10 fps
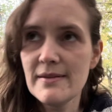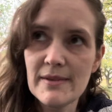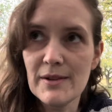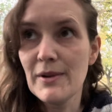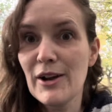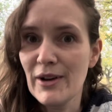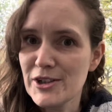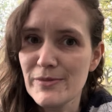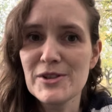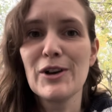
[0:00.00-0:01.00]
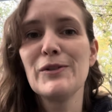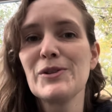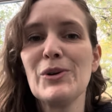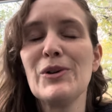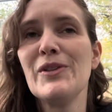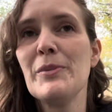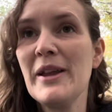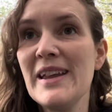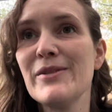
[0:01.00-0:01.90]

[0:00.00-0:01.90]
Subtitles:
the aggression resolves or the peeing